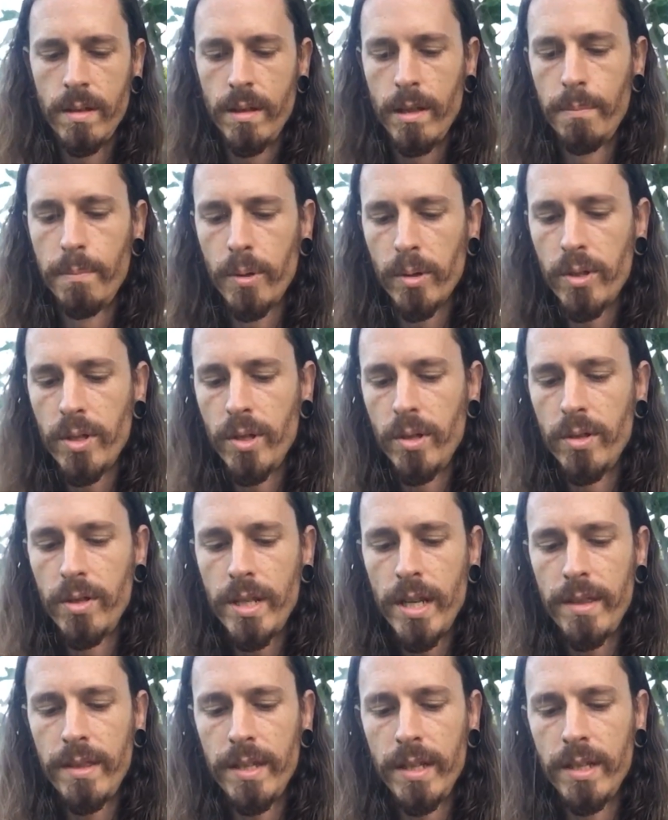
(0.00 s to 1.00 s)
The person who
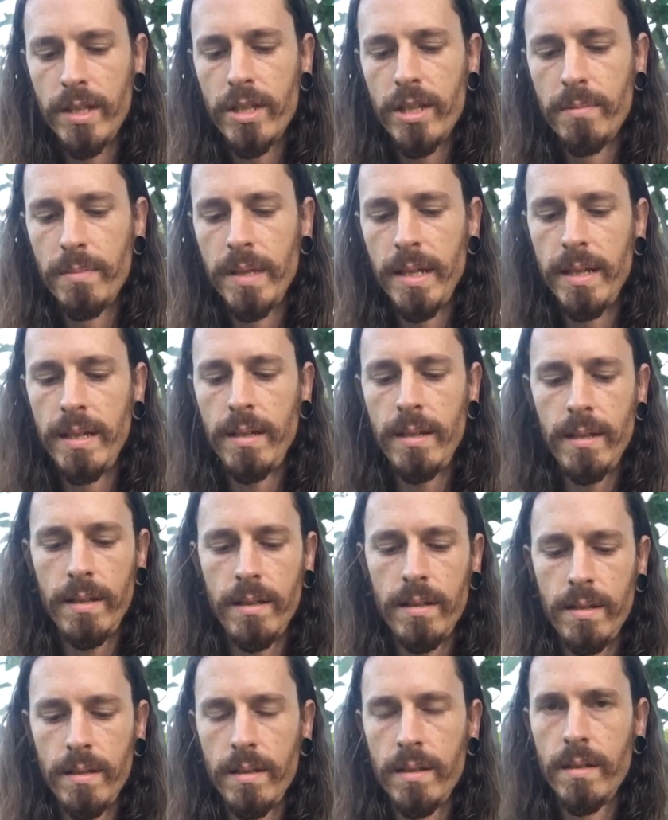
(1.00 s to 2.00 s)
sent these to me
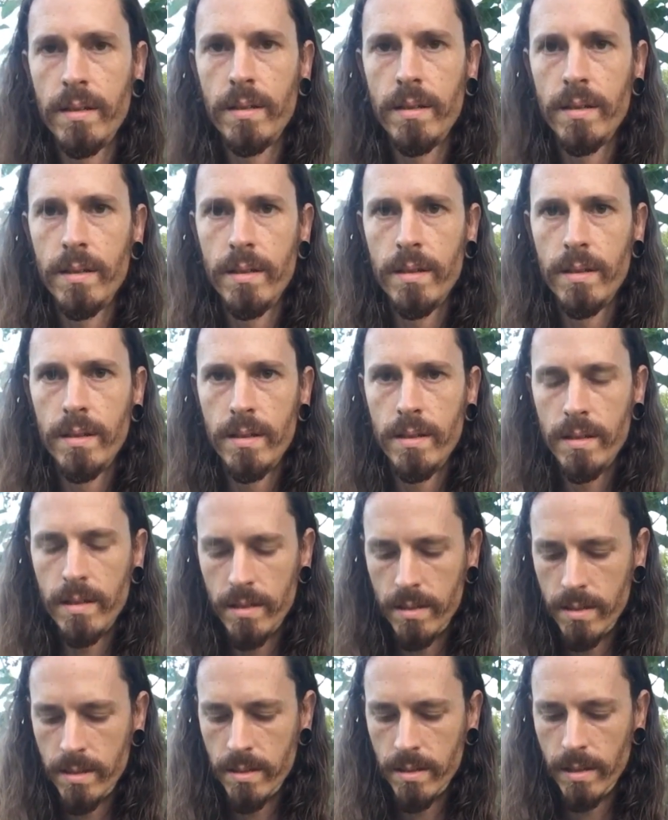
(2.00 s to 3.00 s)

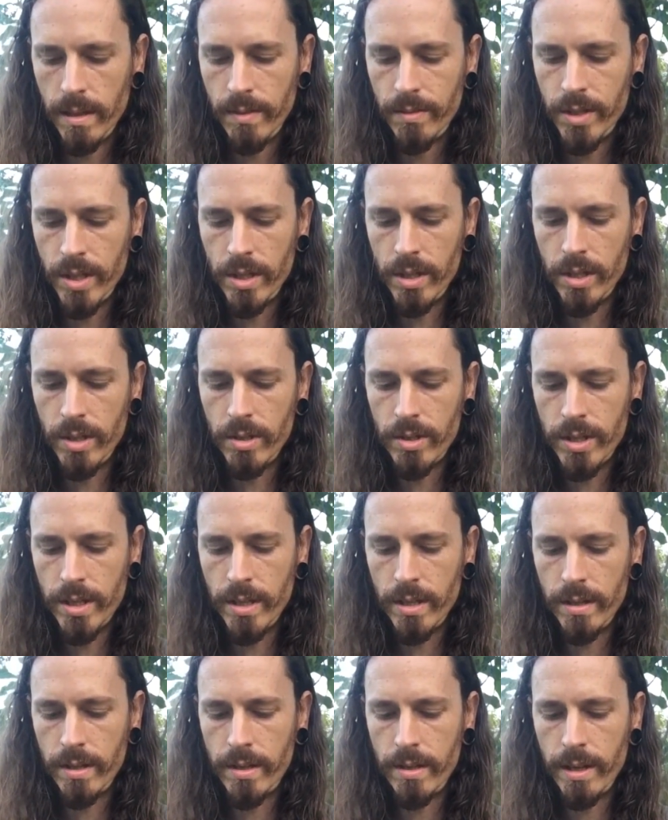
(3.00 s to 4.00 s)
lives in
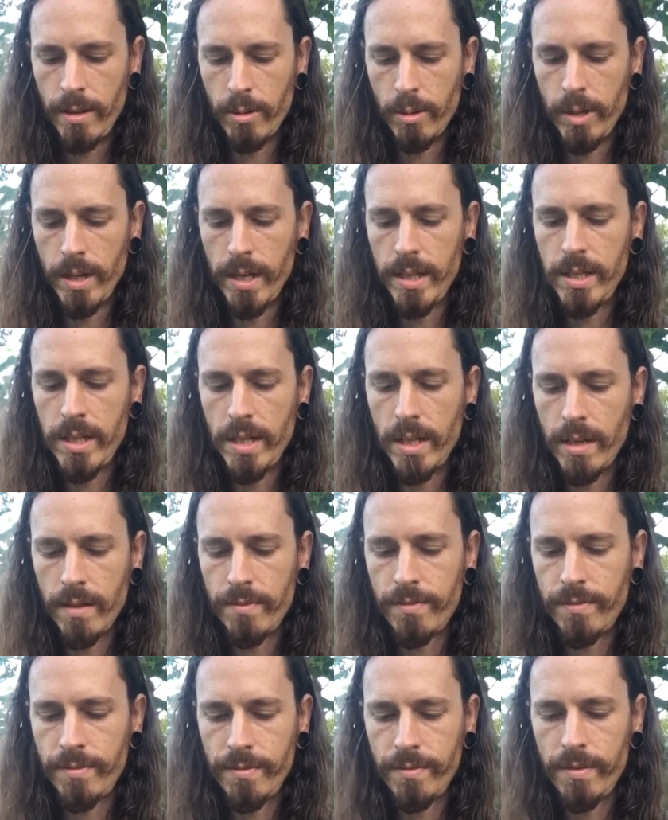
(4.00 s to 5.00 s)
Houston. They were nice
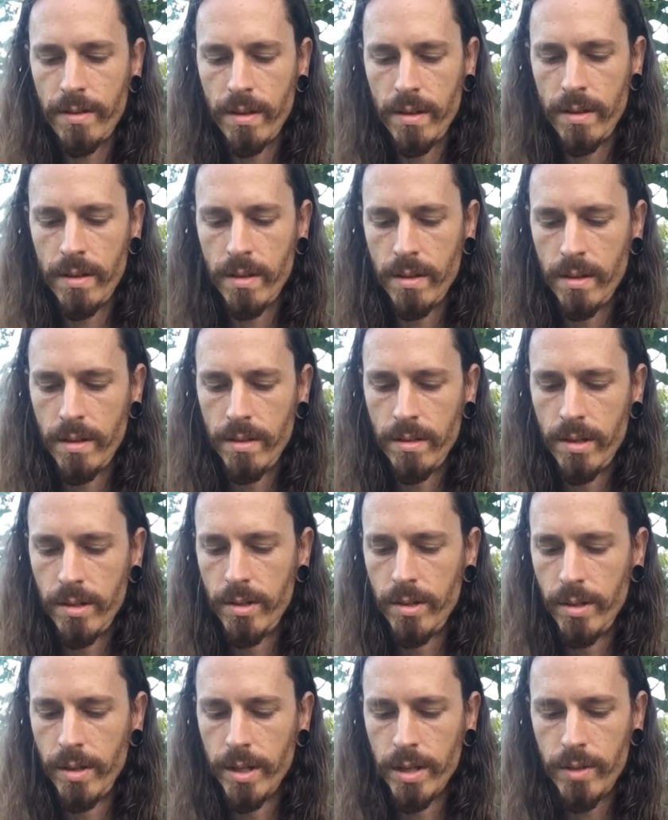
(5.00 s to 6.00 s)
enough to
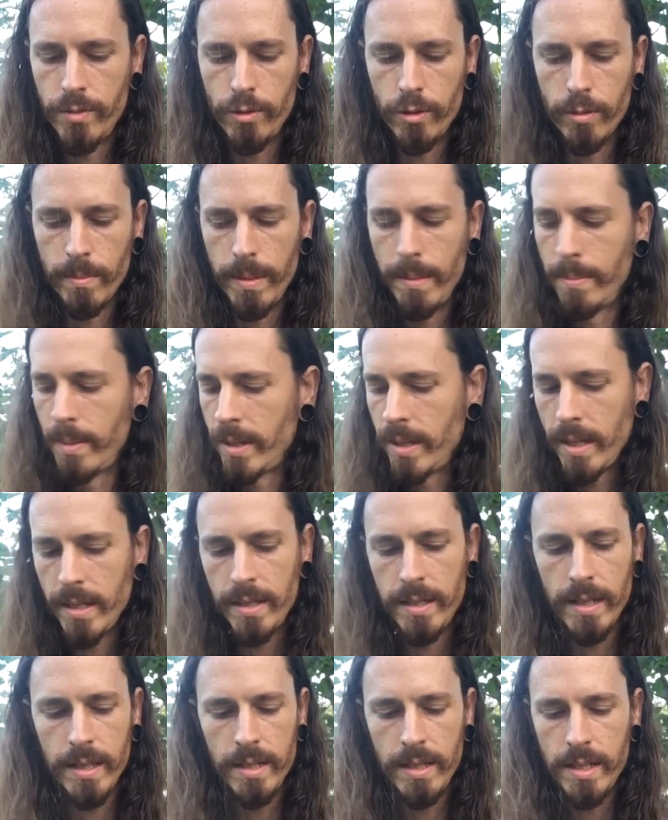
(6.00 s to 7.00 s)
do this for me, but they
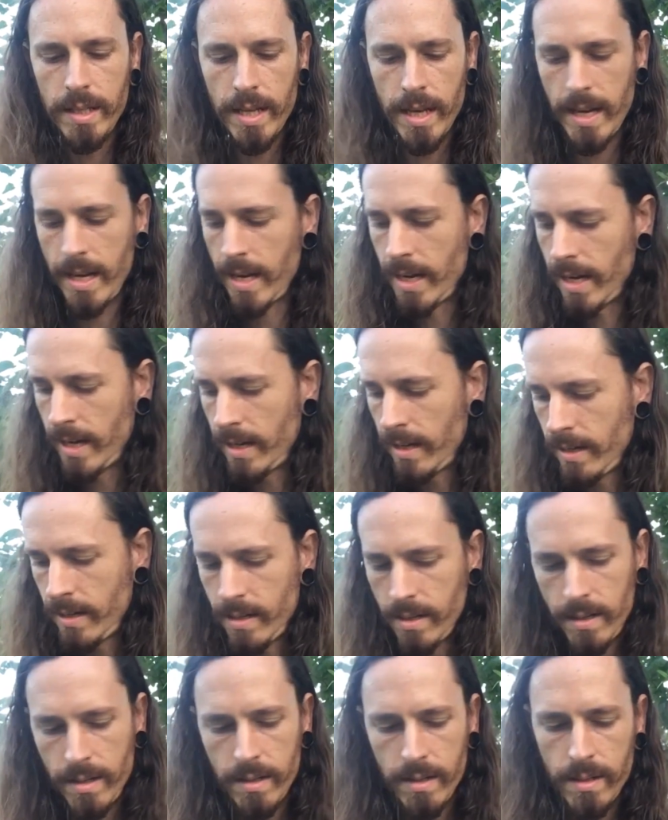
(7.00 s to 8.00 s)
did say
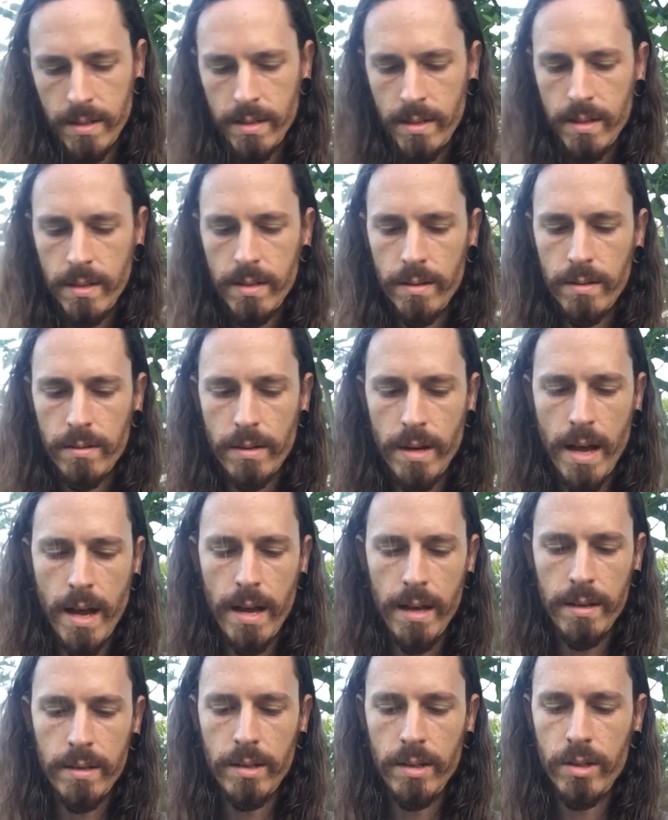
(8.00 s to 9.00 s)
they're
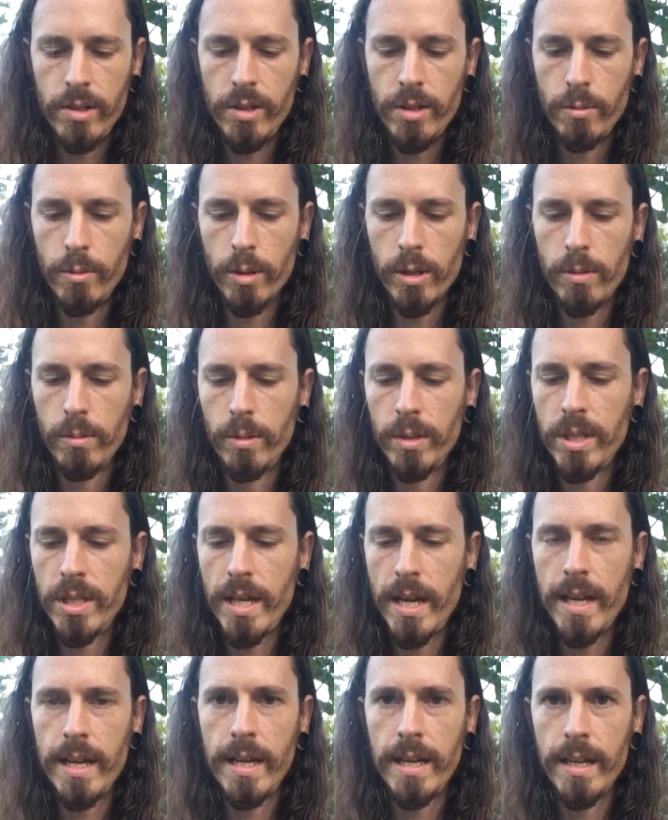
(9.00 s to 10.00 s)
not used to working with
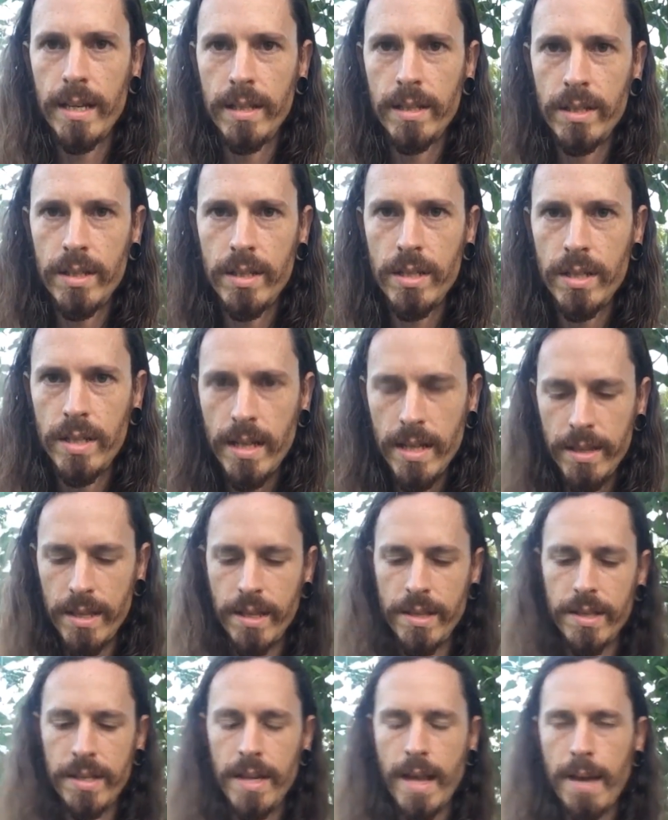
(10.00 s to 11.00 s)
scions and
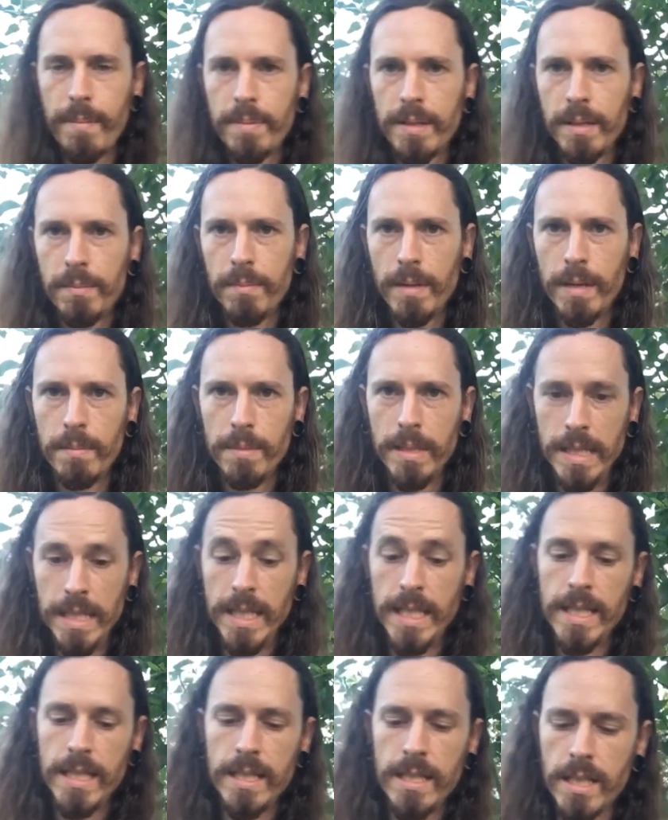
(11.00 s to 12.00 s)
that the napkin may
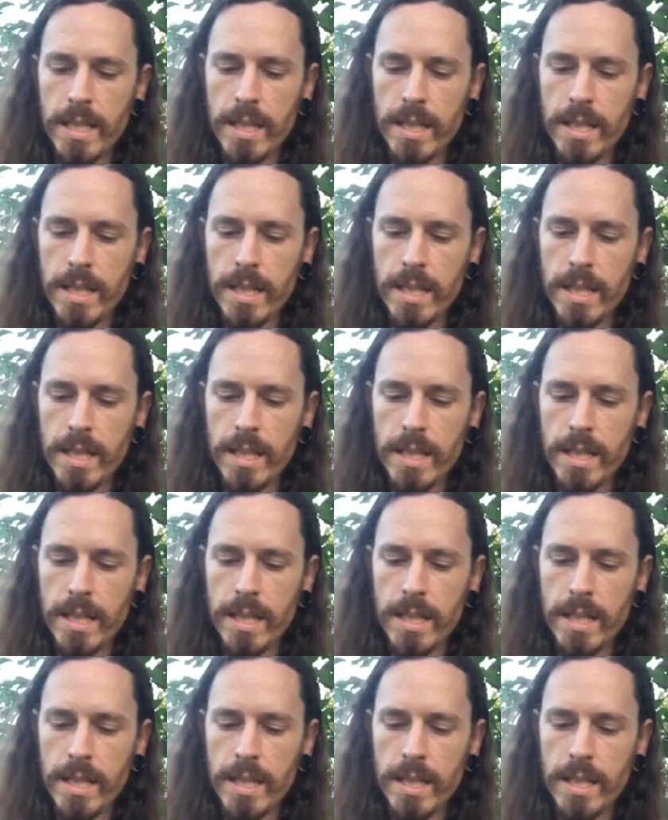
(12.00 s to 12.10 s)
be a